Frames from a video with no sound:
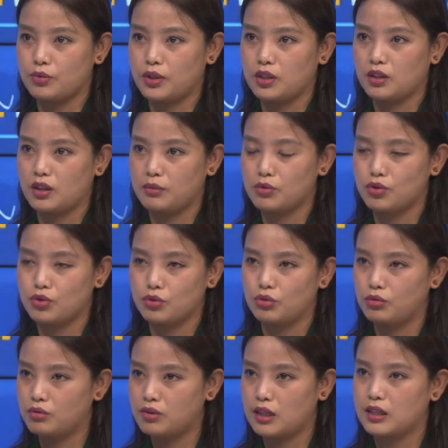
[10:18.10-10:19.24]
when it comes
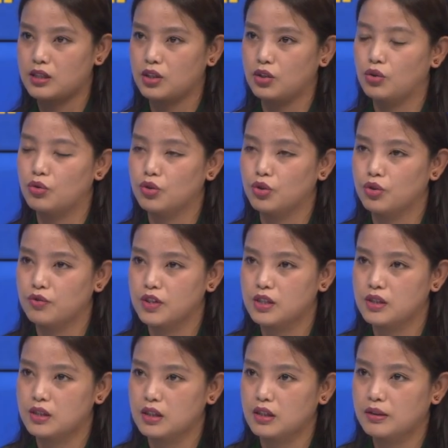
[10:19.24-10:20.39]
to selecting your own
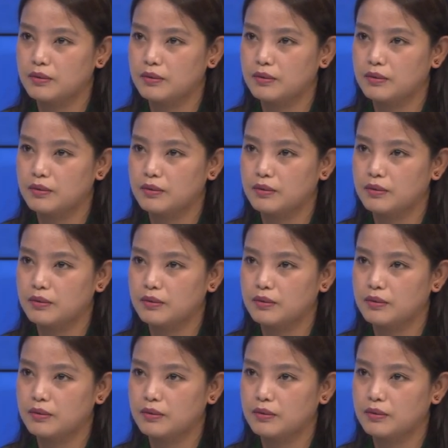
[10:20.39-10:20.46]
university?